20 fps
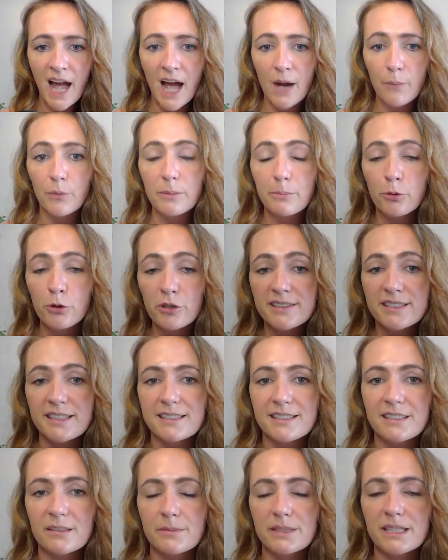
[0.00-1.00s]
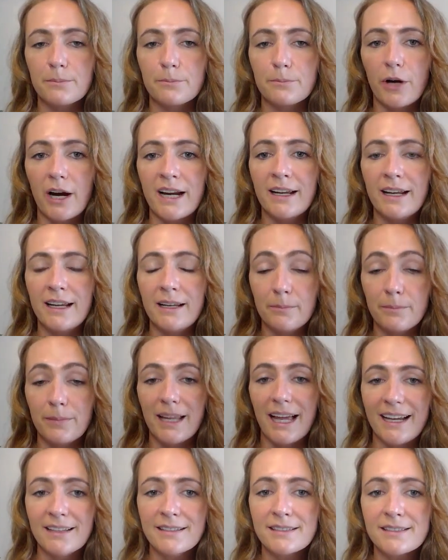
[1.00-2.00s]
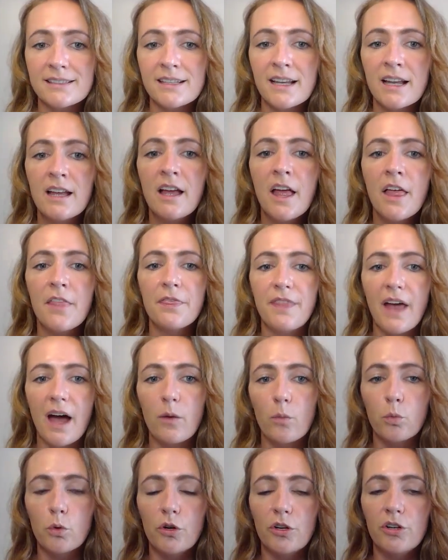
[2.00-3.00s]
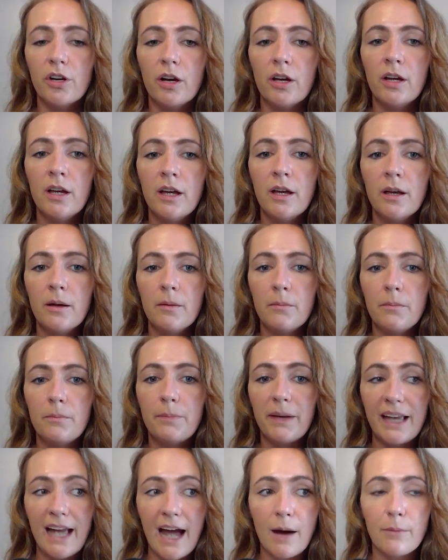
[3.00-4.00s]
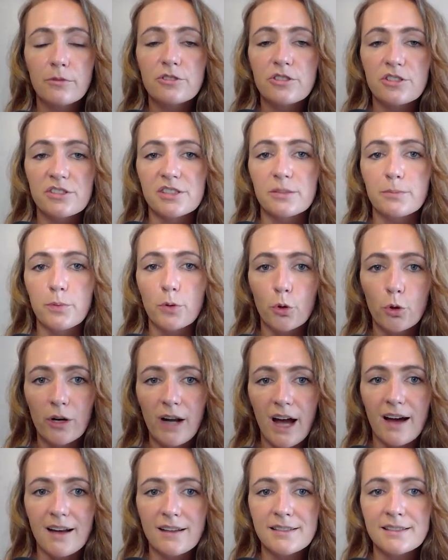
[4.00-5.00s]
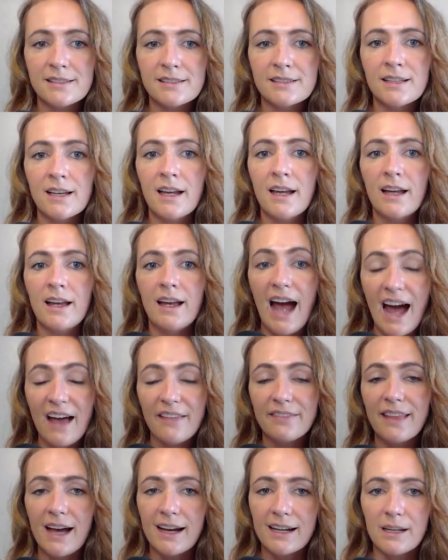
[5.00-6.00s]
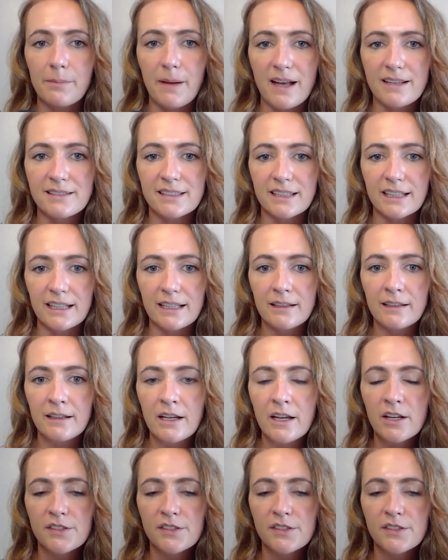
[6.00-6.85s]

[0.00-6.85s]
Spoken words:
And we put systems in place that would be able to support us at that capacity.